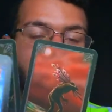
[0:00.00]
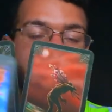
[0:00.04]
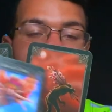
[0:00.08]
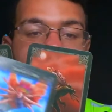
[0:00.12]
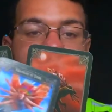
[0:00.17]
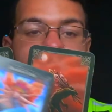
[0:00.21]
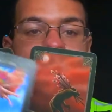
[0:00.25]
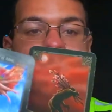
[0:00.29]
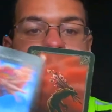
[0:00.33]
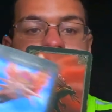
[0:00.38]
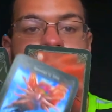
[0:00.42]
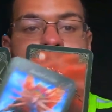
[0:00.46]

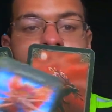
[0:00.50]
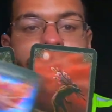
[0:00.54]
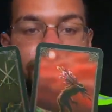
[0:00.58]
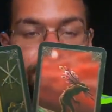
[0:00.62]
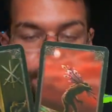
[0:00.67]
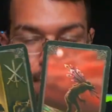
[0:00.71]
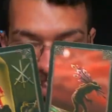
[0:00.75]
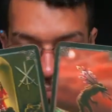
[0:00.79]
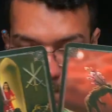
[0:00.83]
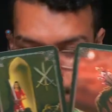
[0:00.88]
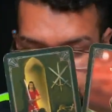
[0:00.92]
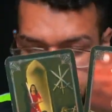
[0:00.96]
here
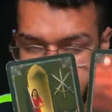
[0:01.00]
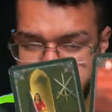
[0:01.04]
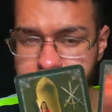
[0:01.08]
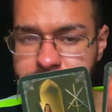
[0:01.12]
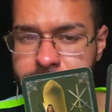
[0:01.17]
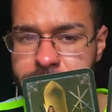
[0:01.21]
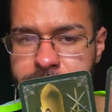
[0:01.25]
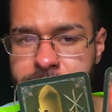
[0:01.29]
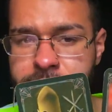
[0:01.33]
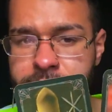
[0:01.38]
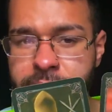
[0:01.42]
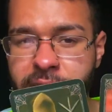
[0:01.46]

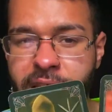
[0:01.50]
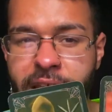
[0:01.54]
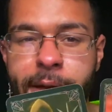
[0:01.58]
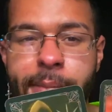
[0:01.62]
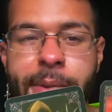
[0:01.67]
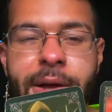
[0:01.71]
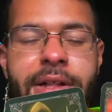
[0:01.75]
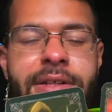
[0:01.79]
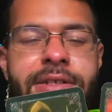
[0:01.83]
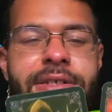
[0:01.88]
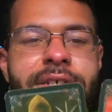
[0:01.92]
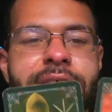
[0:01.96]
I
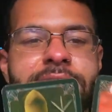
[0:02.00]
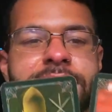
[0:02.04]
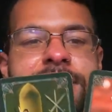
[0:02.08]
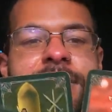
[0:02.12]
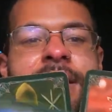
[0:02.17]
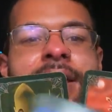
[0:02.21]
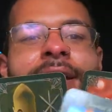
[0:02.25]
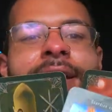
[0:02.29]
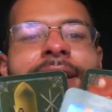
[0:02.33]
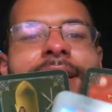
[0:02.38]
apologize,